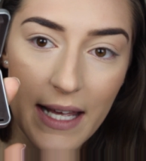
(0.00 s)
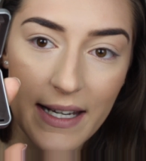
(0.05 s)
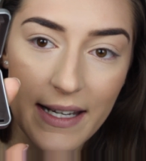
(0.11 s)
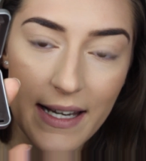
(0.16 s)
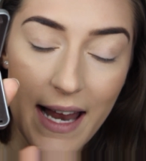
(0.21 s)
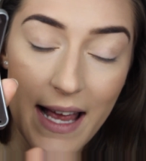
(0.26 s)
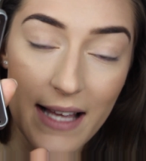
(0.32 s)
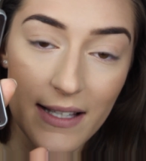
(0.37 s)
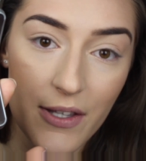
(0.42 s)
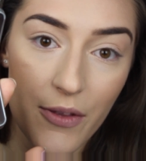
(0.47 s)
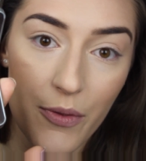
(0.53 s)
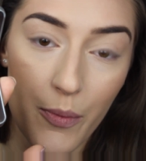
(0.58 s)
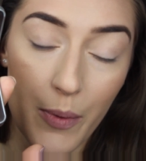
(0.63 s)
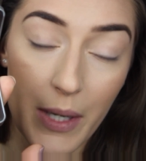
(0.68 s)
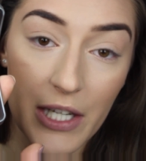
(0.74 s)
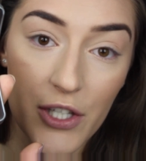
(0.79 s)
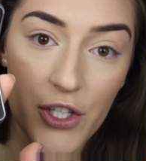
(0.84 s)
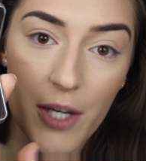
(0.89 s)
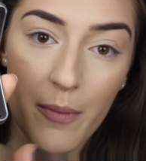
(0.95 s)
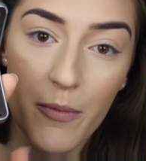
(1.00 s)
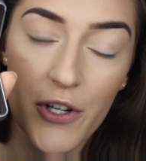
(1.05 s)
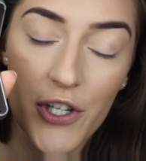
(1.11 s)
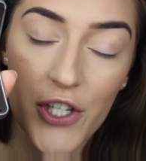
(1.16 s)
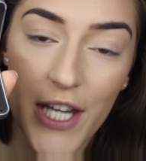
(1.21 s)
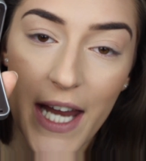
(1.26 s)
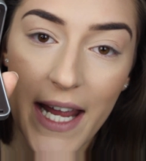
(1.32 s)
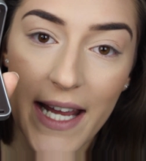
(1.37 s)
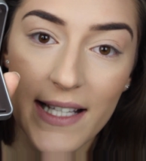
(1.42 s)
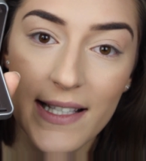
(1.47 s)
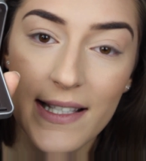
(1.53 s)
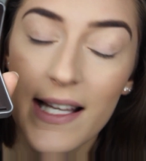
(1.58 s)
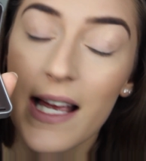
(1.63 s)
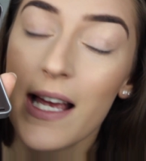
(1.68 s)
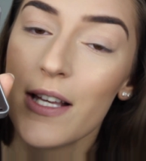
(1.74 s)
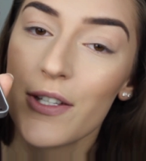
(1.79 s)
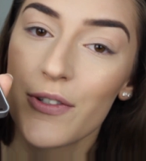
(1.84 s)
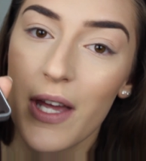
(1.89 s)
and it has 3 shimmer shades.